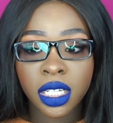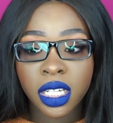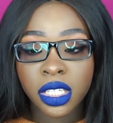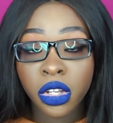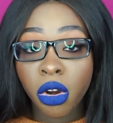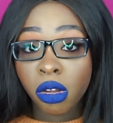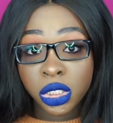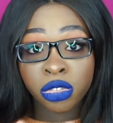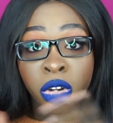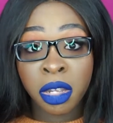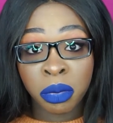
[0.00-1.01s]
They're all
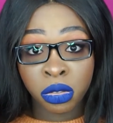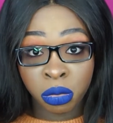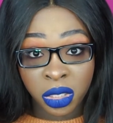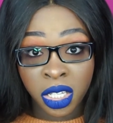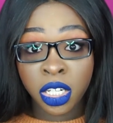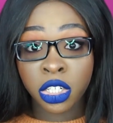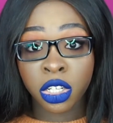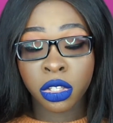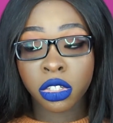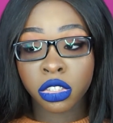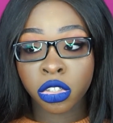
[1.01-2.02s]
scrambled within each
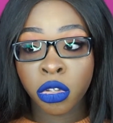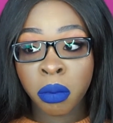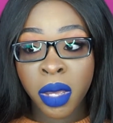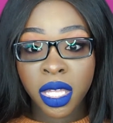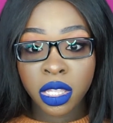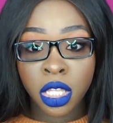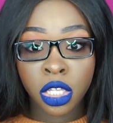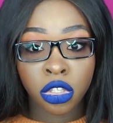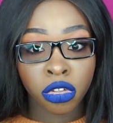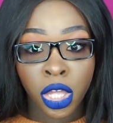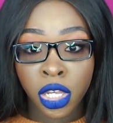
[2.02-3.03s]
other, so you may
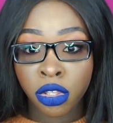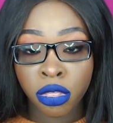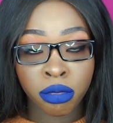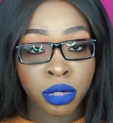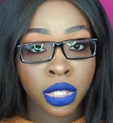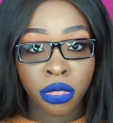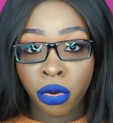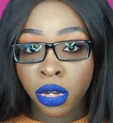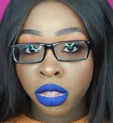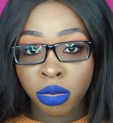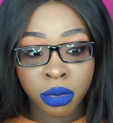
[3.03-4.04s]
think you're like
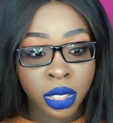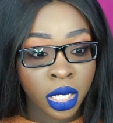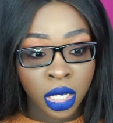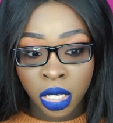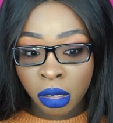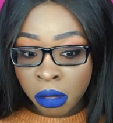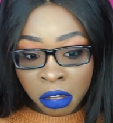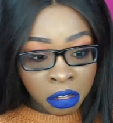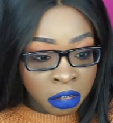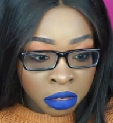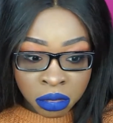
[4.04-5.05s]
333
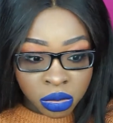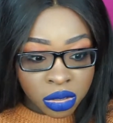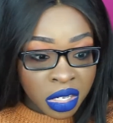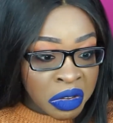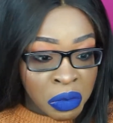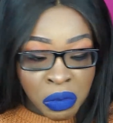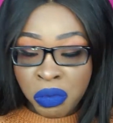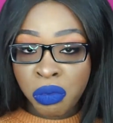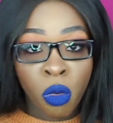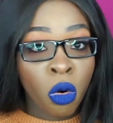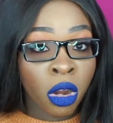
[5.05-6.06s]

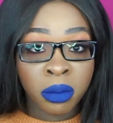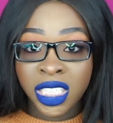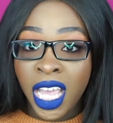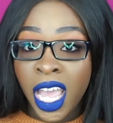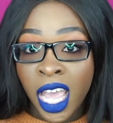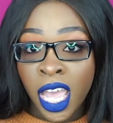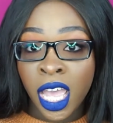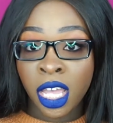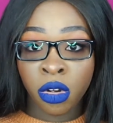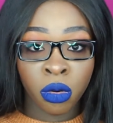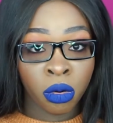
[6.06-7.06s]
warm
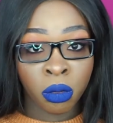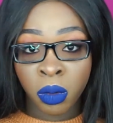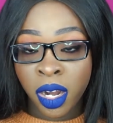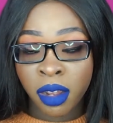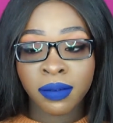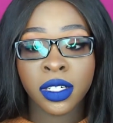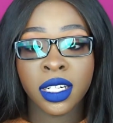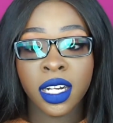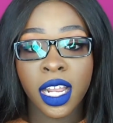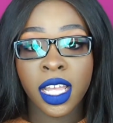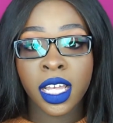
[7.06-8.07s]
tan or
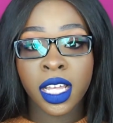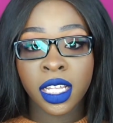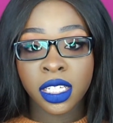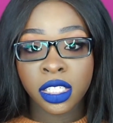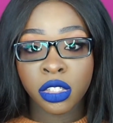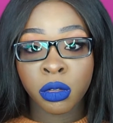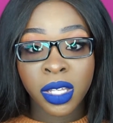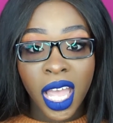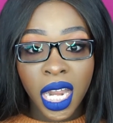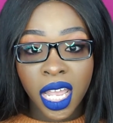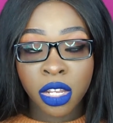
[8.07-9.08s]
whatever, and you
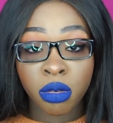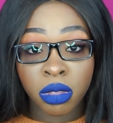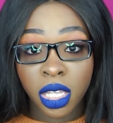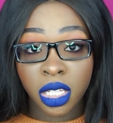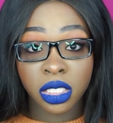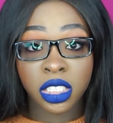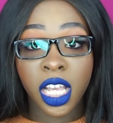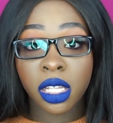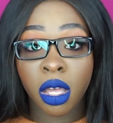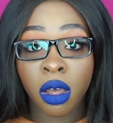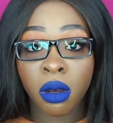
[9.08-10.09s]
get it and you think it's
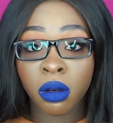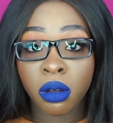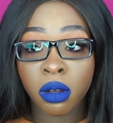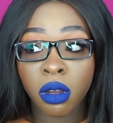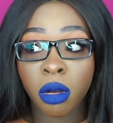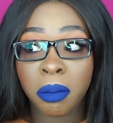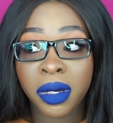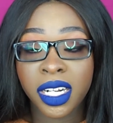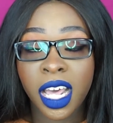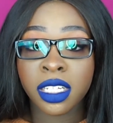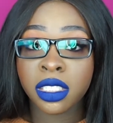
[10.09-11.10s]
yellow, but
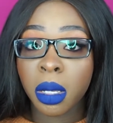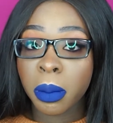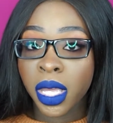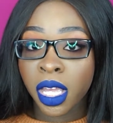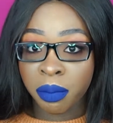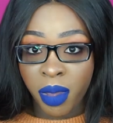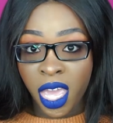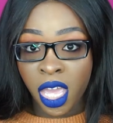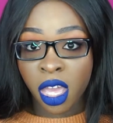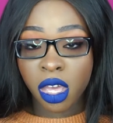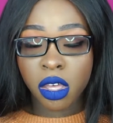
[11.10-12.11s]
it ends up being
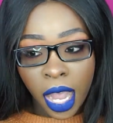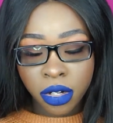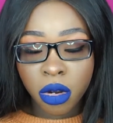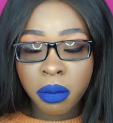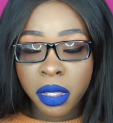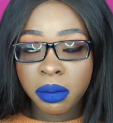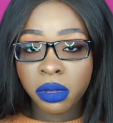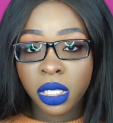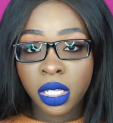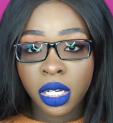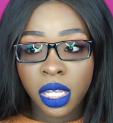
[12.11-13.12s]
pink. I know
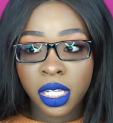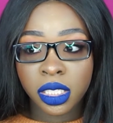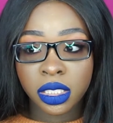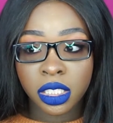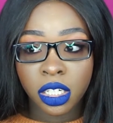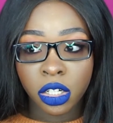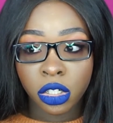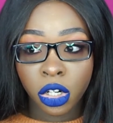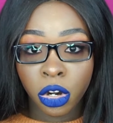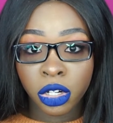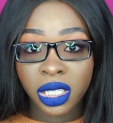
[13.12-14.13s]
Maybelline is
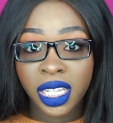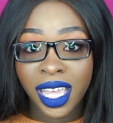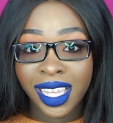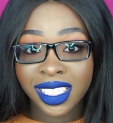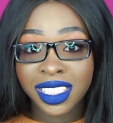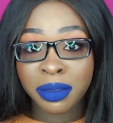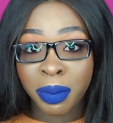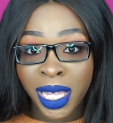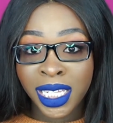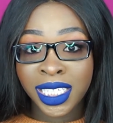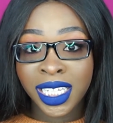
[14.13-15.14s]
currently
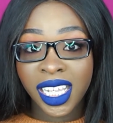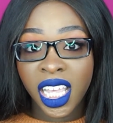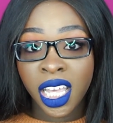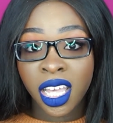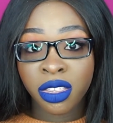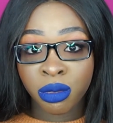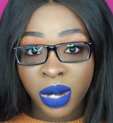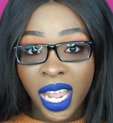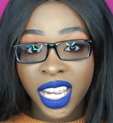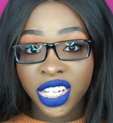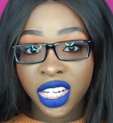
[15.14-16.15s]
expanding the
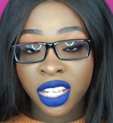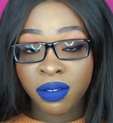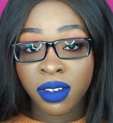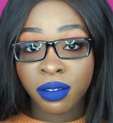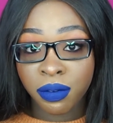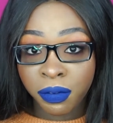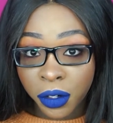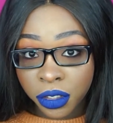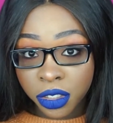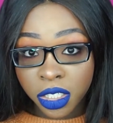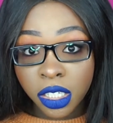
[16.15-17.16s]
range even
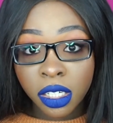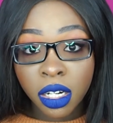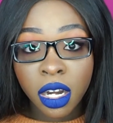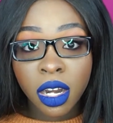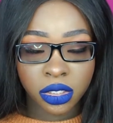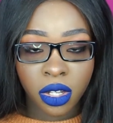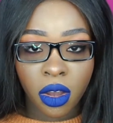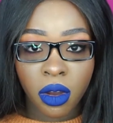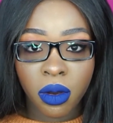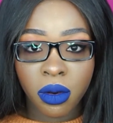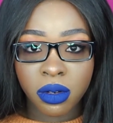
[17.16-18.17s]
further,
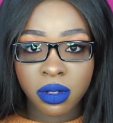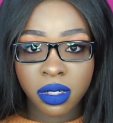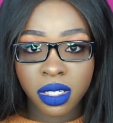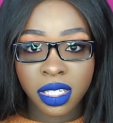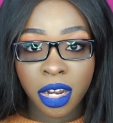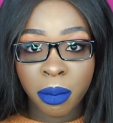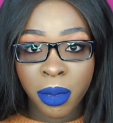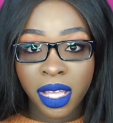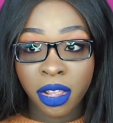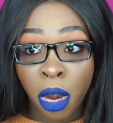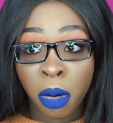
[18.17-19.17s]
so there
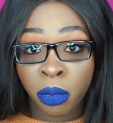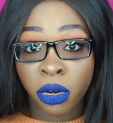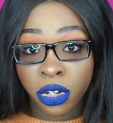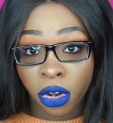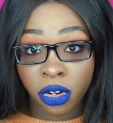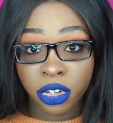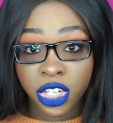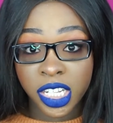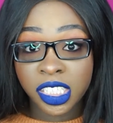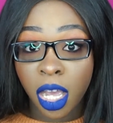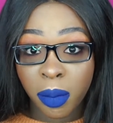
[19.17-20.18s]
are more darker
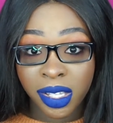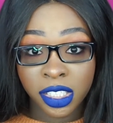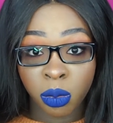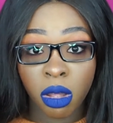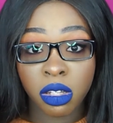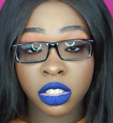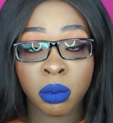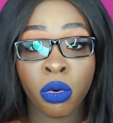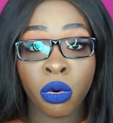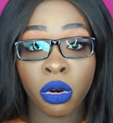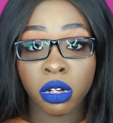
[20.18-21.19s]
shades coming as well as
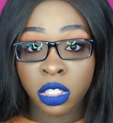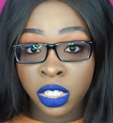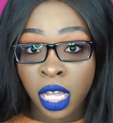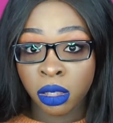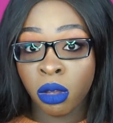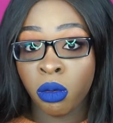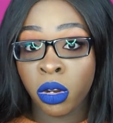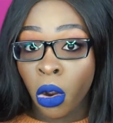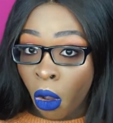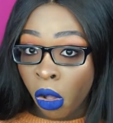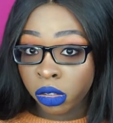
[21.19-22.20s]
more yellow and
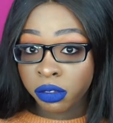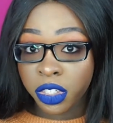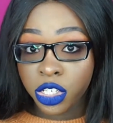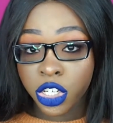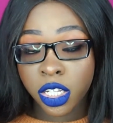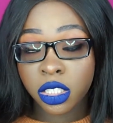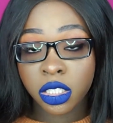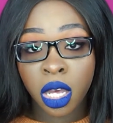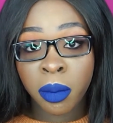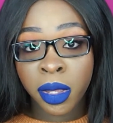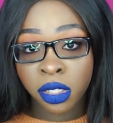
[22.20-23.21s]
olivey shades
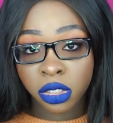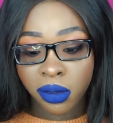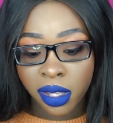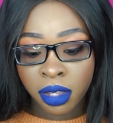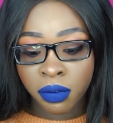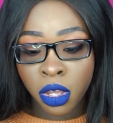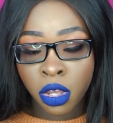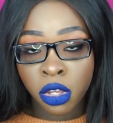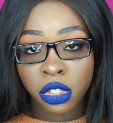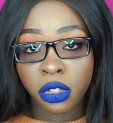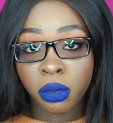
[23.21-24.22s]
coming. So if
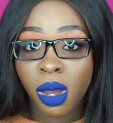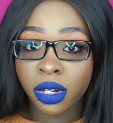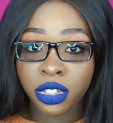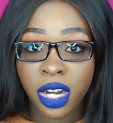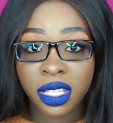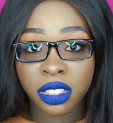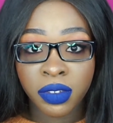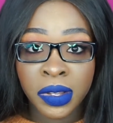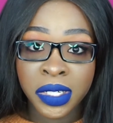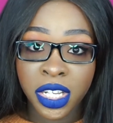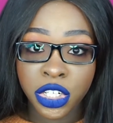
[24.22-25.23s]
you want to try this
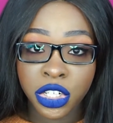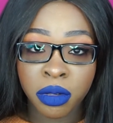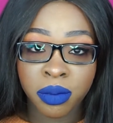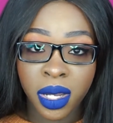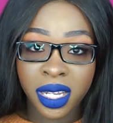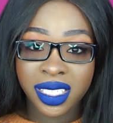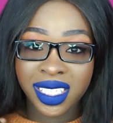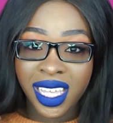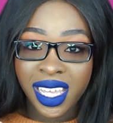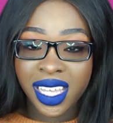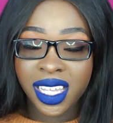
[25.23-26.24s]
foundation but
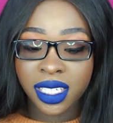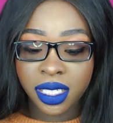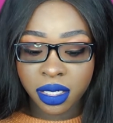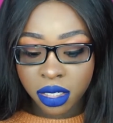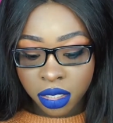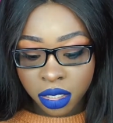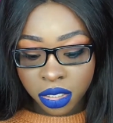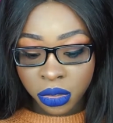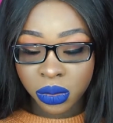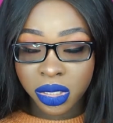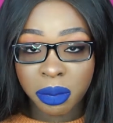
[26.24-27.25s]
can't
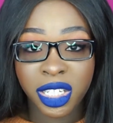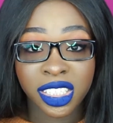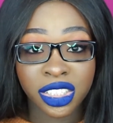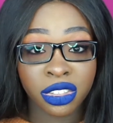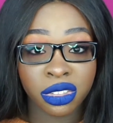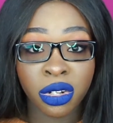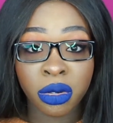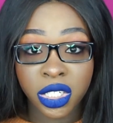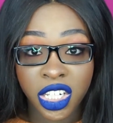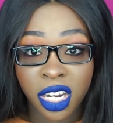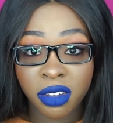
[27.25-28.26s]
use it because there's no
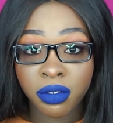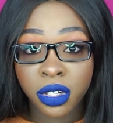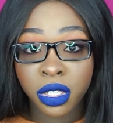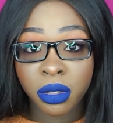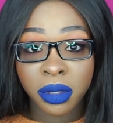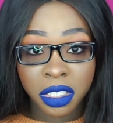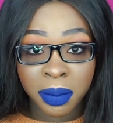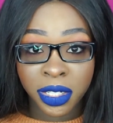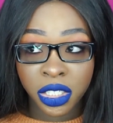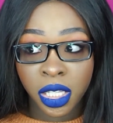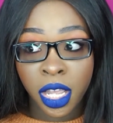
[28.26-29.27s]
shade for you,
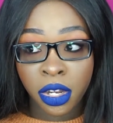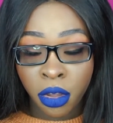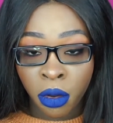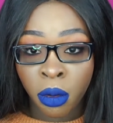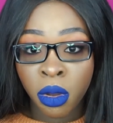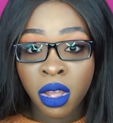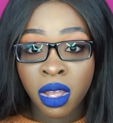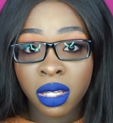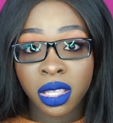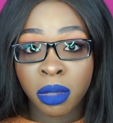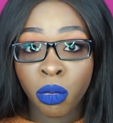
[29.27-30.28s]
especially I know
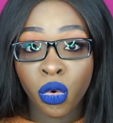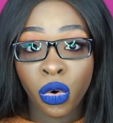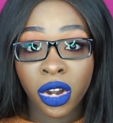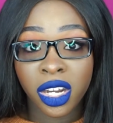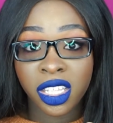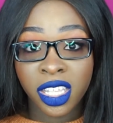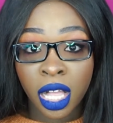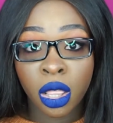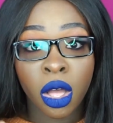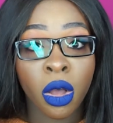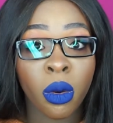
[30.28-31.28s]
the more
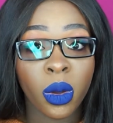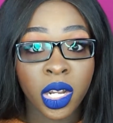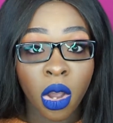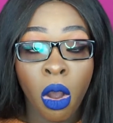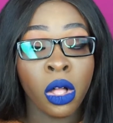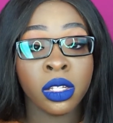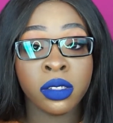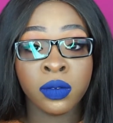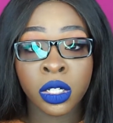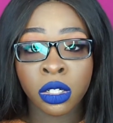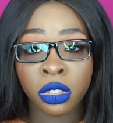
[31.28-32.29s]
yellow and
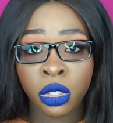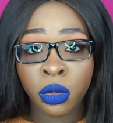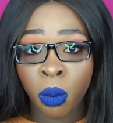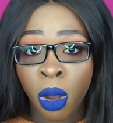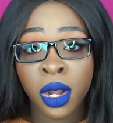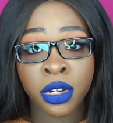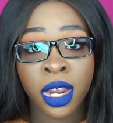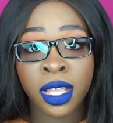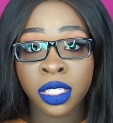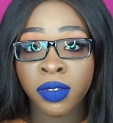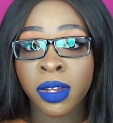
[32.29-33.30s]
olive girls who want to try
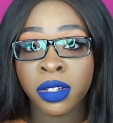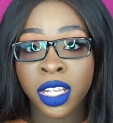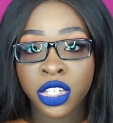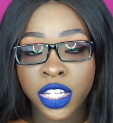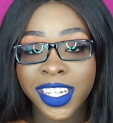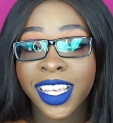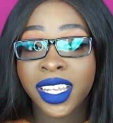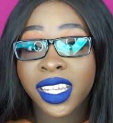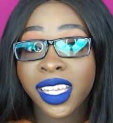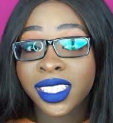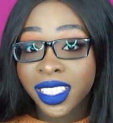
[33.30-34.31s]
this foundation,
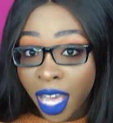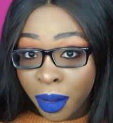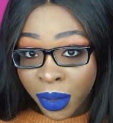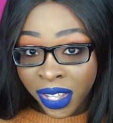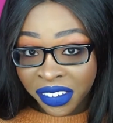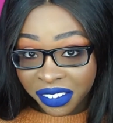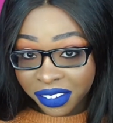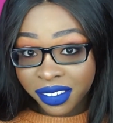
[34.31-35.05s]
it's coming.